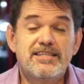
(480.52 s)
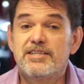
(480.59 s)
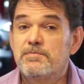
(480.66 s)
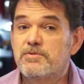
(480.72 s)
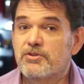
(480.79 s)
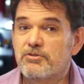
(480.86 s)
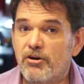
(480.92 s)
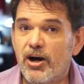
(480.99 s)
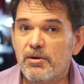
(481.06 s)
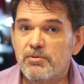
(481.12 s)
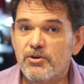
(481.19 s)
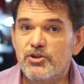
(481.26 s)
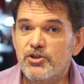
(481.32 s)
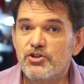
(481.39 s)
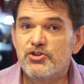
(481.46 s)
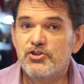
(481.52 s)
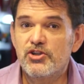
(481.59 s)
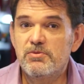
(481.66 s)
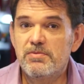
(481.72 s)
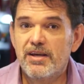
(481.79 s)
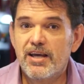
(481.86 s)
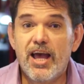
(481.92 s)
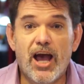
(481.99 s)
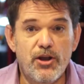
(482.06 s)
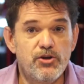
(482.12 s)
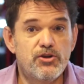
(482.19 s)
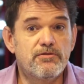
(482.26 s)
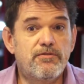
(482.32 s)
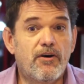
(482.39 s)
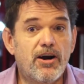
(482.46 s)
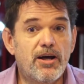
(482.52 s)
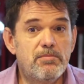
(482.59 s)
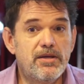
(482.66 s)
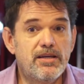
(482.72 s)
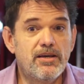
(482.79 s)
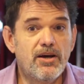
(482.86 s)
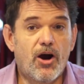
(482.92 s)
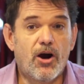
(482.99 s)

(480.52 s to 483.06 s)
subscribe on YouTube, and you can find me